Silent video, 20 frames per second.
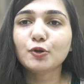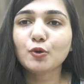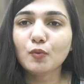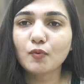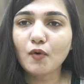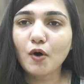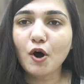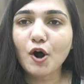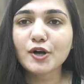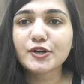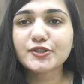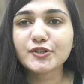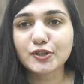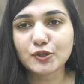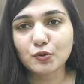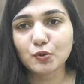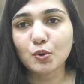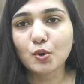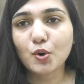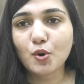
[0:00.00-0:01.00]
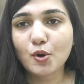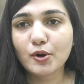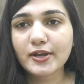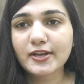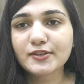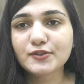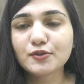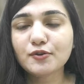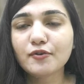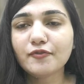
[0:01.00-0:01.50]
towards you
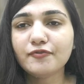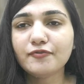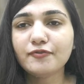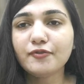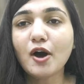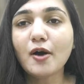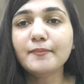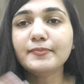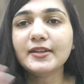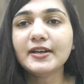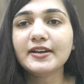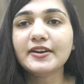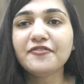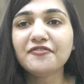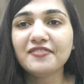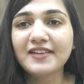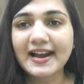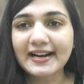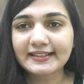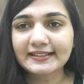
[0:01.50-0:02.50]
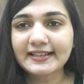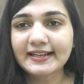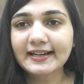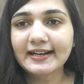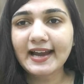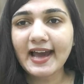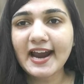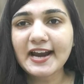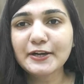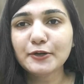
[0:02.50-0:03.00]
okay so from the
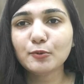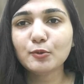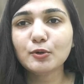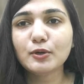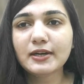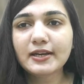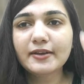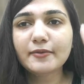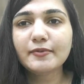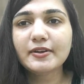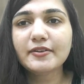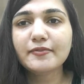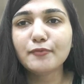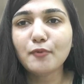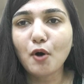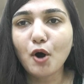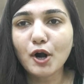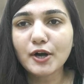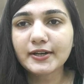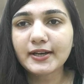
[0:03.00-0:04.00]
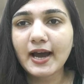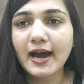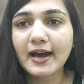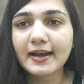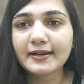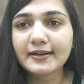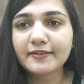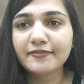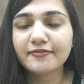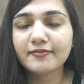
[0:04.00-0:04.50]
reflected light only we want
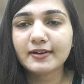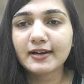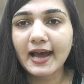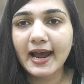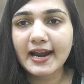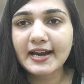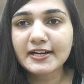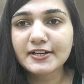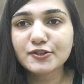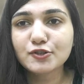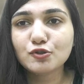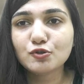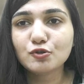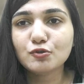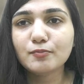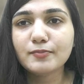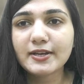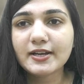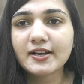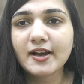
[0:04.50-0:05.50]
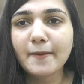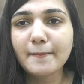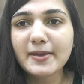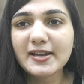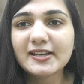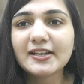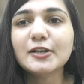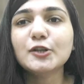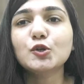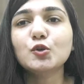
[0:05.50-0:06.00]
our lights to be
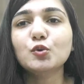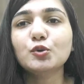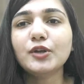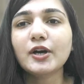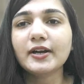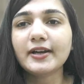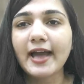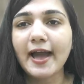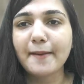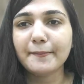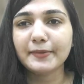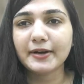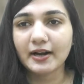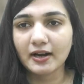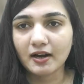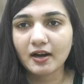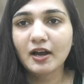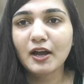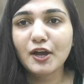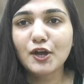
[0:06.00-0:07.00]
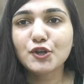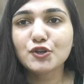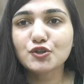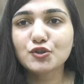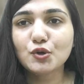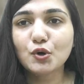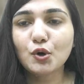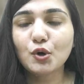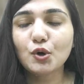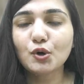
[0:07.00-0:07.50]
coming into the camera
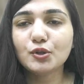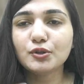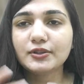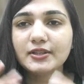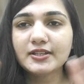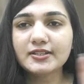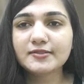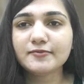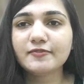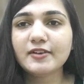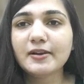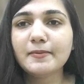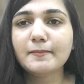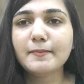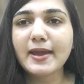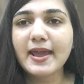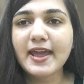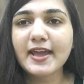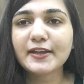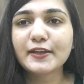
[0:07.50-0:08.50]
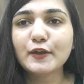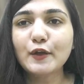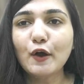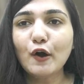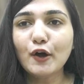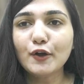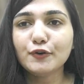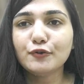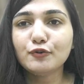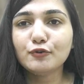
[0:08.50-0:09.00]
so this will make
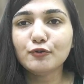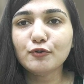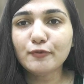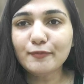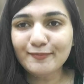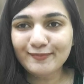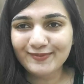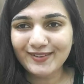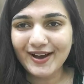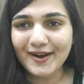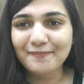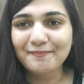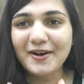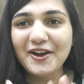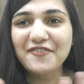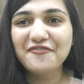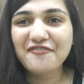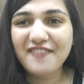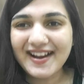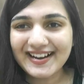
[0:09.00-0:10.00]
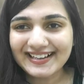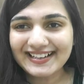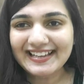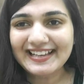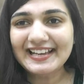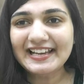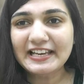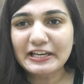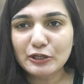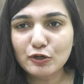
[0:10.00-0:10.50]
your room uh,
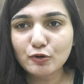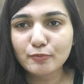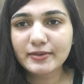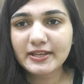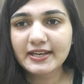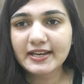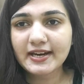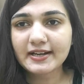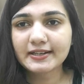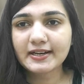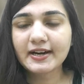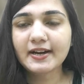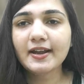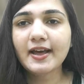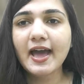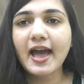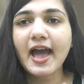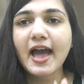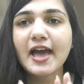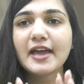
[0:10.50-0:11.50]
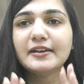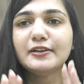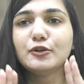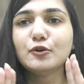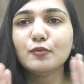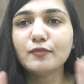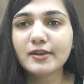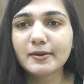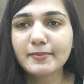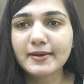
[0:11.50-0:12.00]
perfectly illuminated and
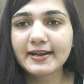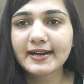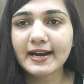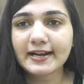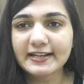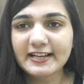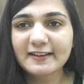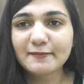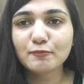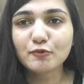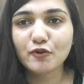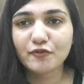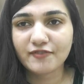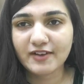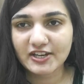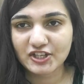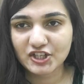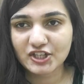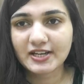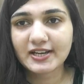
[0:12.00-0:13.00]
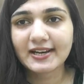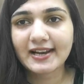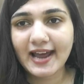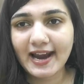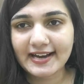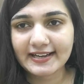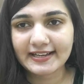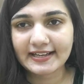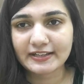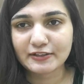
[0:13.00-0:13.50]
you will be getting professional
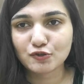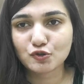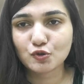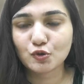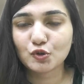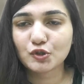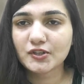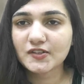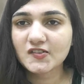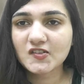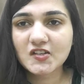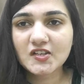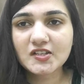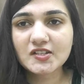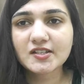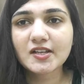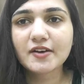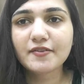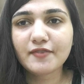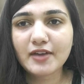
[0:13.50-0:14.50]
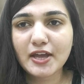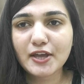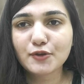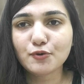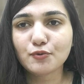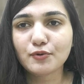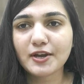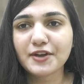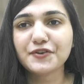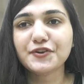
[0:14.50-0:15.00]
lighting so this is the way
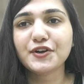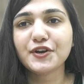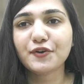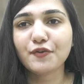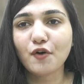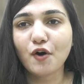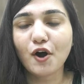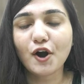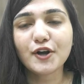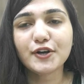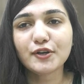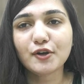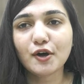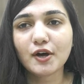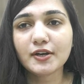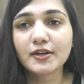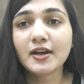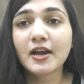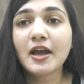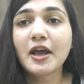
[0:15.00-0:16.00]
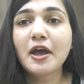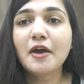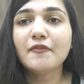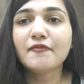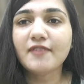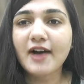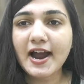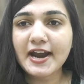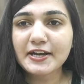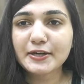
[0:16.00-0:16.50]
you can record your
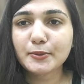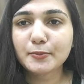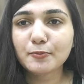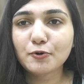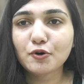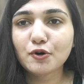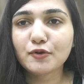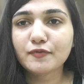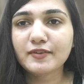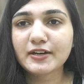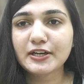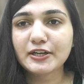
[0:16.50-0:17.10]
whiteboard